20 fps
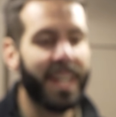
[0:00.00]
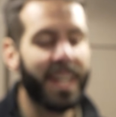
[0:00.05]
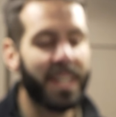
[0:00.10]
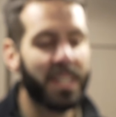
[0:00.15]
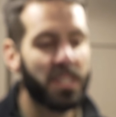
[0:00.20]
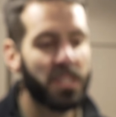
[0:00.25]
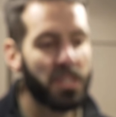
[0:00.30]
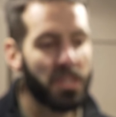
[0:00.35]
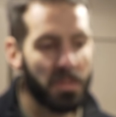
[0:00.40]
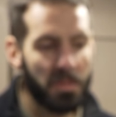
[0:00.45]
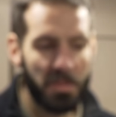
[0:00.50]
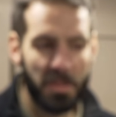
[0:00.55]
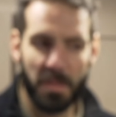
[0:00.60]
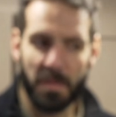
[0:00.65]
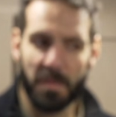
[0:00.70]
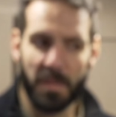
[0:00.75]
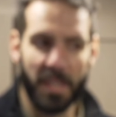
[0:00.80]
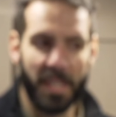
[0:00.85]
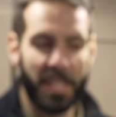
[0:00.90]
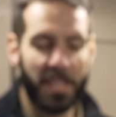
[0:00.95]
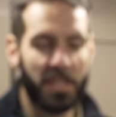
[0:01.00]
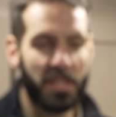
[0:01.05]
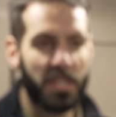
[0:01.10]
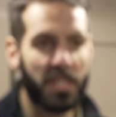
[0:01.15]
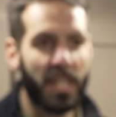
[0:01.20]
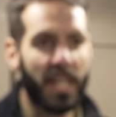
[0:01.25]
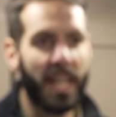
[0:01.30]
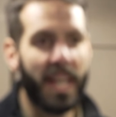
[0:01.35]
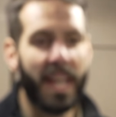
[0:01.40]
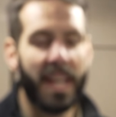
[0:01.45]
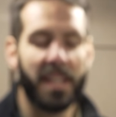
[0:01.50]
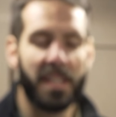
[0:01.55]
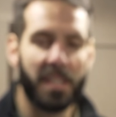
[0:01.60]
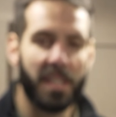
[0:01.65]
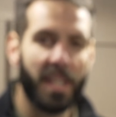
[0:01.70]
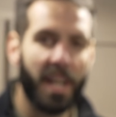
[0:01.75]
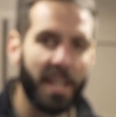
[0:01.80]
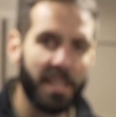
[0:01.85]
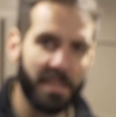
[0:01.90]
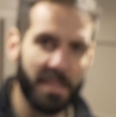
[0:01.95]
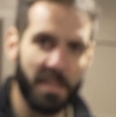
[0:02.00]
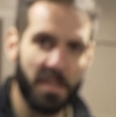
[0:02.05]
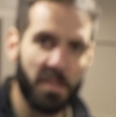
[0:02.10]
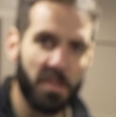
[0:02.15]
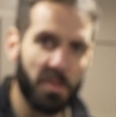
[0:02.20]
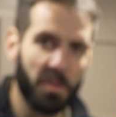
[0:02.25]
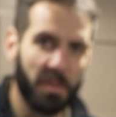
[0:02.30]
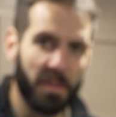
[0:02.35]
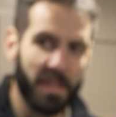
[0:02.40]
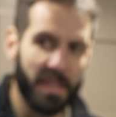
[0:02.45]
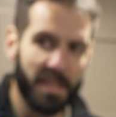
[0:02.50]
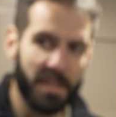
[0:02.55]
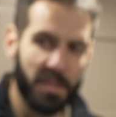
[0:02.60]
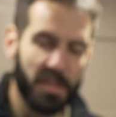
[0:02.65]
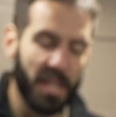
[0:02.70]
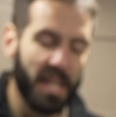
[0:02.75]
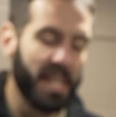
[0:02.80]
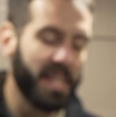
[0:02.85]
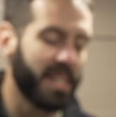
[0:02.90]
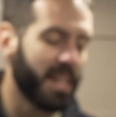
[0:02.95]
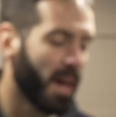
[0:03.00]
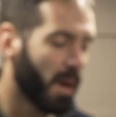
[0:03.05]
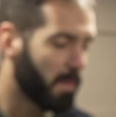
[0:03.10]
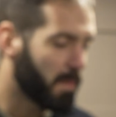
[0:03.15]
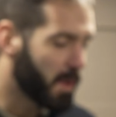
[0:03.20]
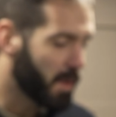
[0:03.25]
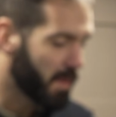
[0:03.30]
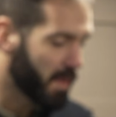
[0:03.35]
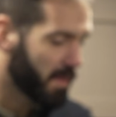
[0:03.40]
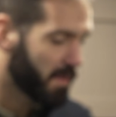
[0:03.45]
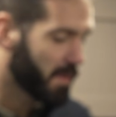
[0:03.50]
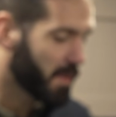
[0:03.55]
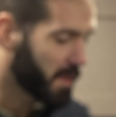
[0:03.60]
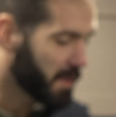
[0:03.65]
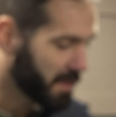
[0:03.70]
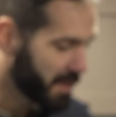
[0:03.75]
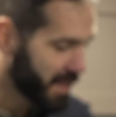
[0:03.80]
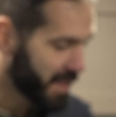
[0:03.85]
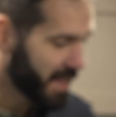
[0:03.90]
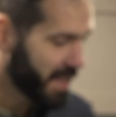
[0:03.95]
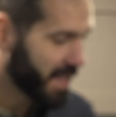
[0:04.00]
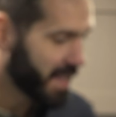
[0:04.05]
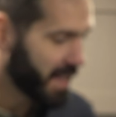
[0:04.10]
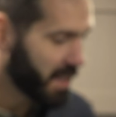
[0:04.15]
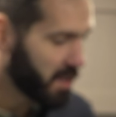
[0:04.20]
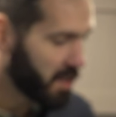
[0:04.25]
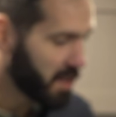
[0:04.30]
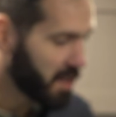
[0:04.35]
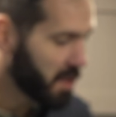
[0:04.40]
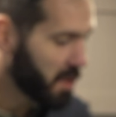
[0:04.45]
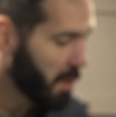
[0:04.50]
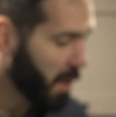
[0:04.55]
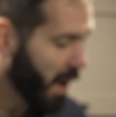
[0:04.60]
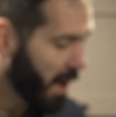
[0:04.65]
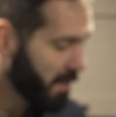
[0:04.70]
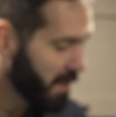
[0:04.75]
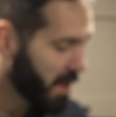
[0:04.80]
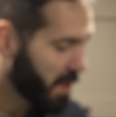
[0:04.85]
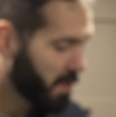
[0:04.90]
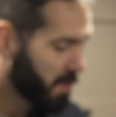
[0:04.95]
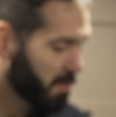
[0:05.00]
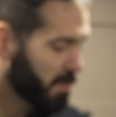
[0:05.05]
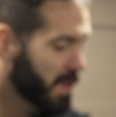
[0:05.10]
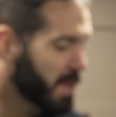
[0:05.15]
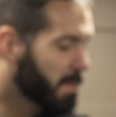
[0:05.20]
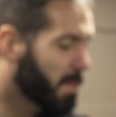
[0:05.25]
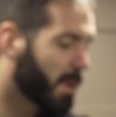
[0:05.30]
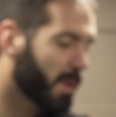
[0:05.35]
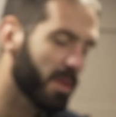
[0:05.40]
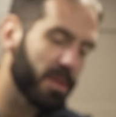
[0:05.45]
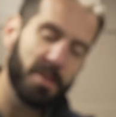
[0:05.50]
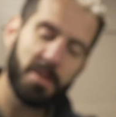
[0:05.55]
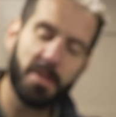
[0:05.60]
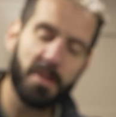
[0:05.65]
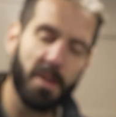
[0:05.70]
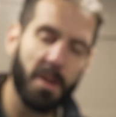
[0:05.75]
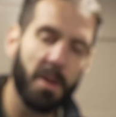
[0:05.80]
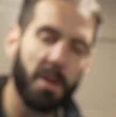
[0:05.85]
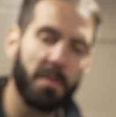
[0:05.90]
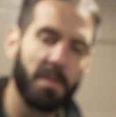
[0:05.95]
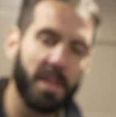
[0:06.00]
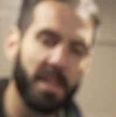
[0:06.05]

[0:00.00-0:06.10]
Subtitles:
a huge fridge, and lots of storage. Now, moving further into the kitchen, you have a 3-burner stove.